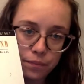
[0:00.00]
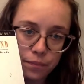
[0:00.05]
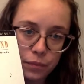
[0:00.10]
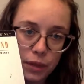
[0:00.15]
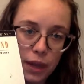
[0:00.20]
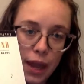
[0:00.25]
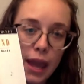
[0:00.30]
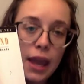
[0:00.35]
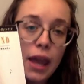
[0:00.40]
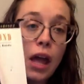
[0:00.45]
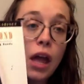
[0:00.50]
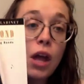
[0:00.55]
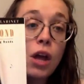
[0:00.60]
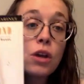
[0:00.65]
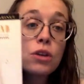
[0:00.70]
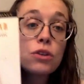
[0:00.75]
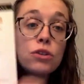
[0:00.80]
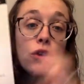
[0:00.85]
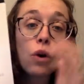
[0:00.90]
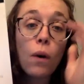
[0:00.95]
Okay,
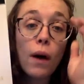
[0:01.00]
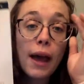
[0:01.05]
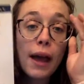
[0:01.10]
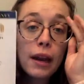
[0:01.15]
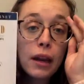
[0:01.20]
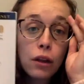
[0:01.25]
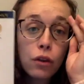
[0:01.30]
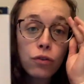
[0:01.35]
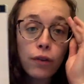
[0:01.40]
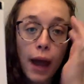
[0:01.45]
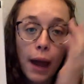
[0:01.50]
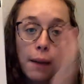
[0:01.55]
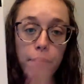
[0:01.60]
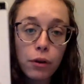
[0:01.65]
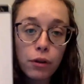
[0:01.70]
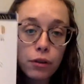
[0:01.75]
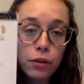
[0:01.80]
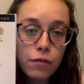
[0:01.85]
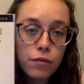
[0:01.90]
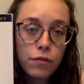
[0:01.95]
so go ahead and grab
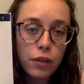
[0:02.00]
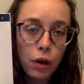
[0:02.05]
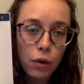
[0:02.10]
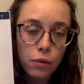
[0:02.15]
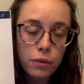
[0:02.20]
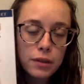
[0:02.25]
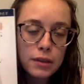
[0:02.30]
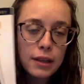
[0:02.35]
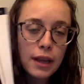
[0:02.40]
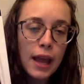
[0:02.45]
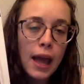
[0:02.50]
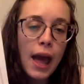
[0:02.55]
both of those.